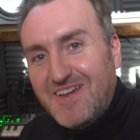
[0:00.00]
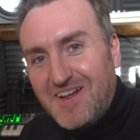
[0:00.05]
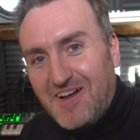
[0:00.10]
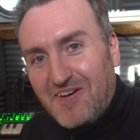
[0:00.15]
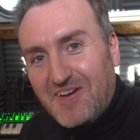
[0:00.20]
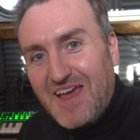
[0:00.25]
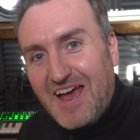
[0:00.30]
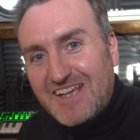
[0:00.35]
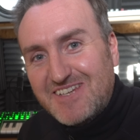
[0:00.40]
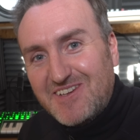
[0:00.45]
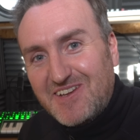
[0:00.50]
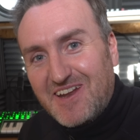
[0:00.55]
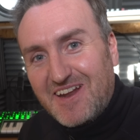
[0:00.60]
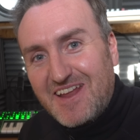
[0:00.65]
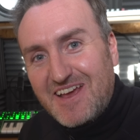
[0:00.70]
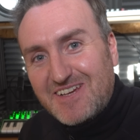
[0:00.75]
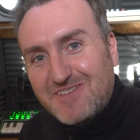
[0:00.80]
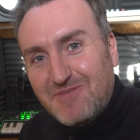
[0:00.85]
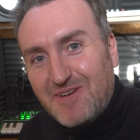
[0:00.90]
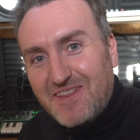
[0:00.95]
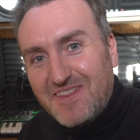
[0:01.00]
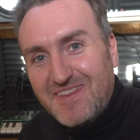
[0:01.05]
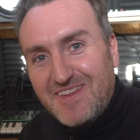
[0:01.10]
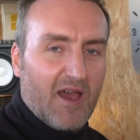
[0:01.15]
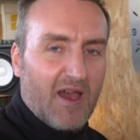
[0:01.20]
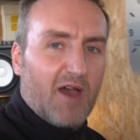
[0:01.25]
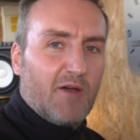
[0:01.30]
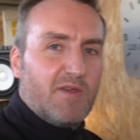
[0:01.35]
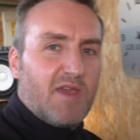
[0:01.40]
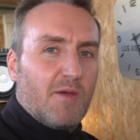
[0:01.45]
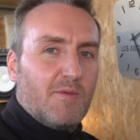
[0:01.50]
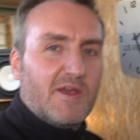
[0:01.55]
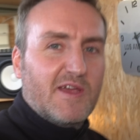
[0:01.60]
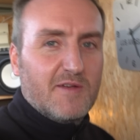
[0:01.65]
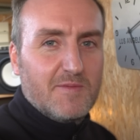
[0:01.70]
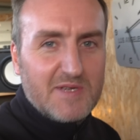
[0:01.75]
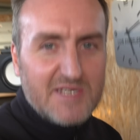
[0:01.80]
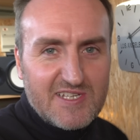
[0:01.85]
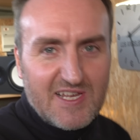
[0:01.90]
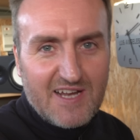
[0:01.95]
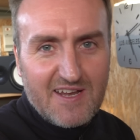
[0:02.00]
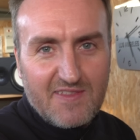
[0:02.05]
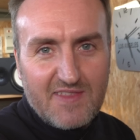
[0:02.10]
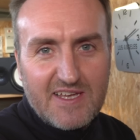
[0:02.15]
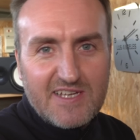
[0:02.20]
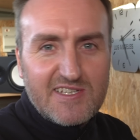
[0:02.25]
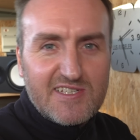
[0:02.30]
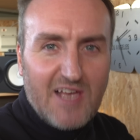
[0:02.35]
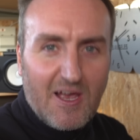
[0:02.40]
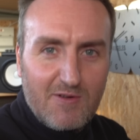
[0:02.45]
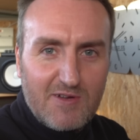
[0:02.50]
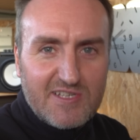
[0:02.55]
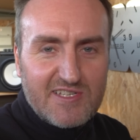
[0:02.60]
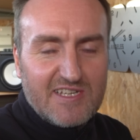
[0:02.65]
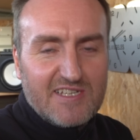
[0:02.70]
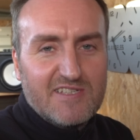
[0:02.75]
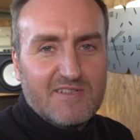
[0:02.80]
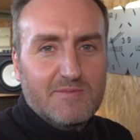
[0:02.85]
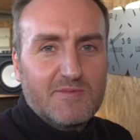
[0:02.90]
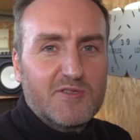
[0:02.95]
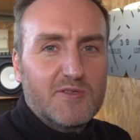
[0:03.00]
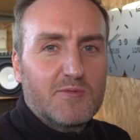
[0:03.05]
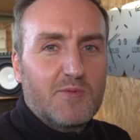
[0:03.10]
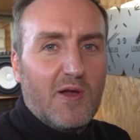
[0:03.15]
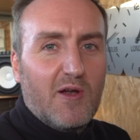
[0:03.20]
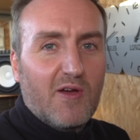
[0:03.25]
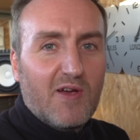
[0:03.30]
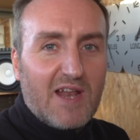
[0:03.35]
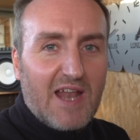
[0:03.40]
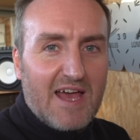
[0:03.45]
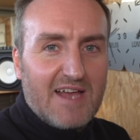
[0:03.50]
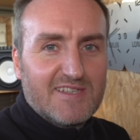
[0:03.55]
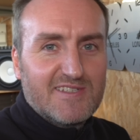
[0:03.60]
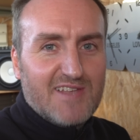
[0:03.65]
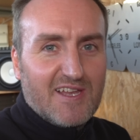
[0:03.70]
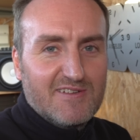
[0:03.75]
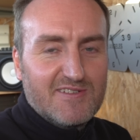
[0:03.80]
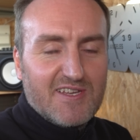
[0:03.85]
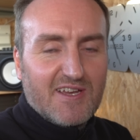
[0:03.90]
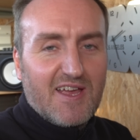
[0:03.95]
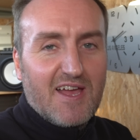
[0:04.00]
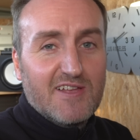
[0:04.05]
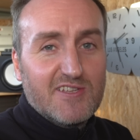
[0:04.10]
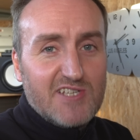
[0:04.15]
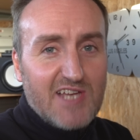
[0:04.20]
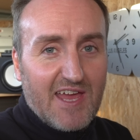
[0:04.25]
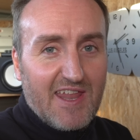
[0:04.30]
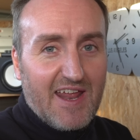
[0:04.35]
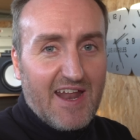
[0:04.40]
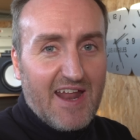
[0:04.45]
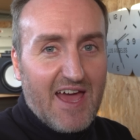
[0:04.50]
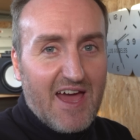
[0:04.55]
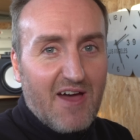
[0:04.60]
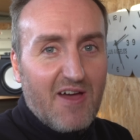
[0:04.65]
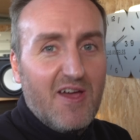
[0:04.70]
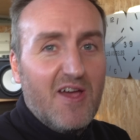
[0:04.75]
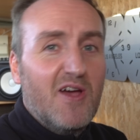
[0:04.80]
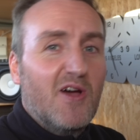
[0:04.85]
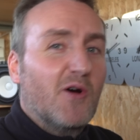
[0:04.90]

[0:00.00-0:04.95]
I'll catch you in the next one. Oh yeah, we're going to be selling these solar systems as well on Cloudstone, so go and check that out.